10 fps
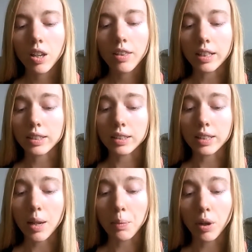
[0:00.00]
That's the
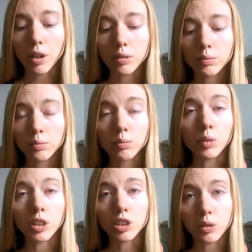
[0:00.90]
sad part.
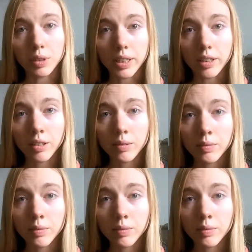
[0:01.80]
Once you did.